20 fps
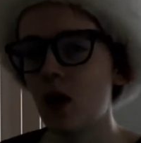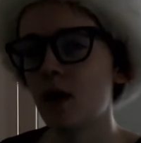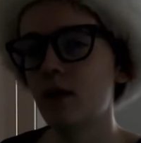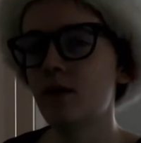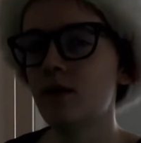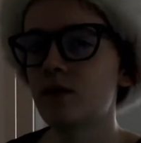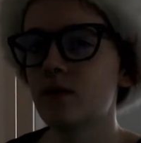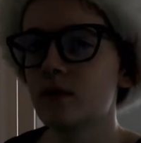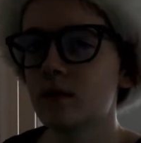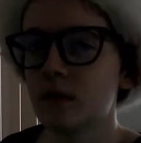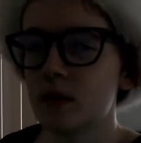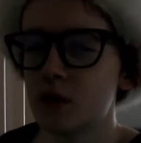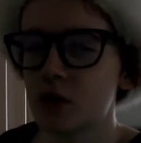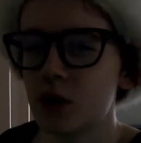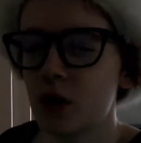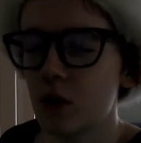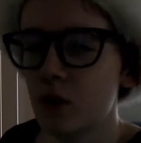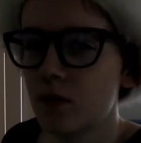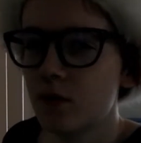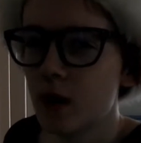off the
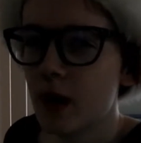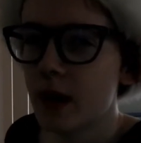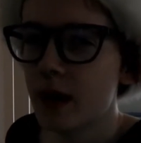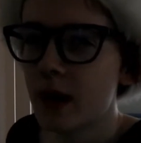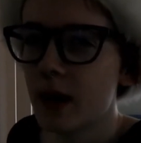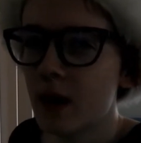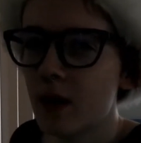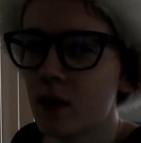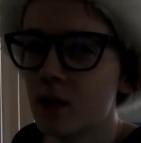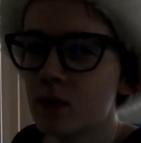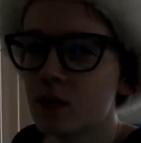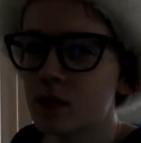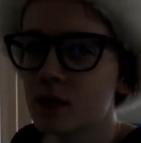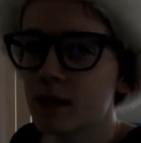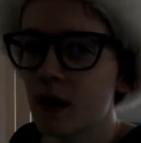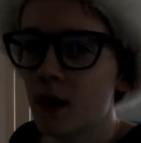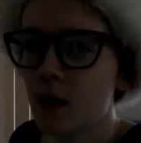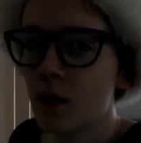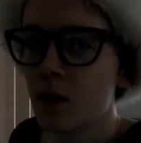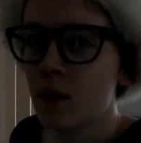stove right now,
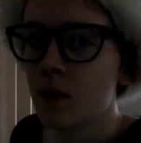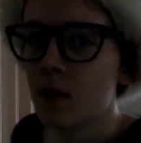so.